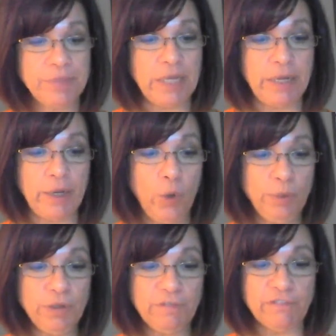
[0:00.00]
and I
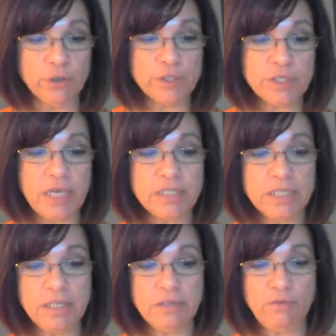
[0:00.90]
open the first
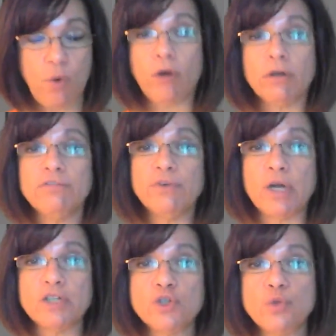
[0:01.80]
canteen of water for
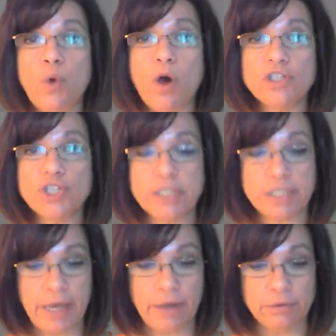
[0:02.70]
us to wash it
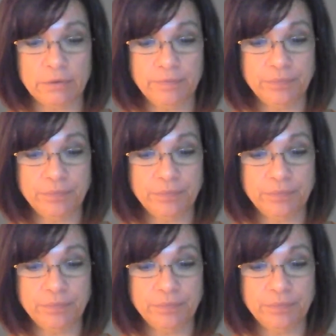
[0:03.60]
down.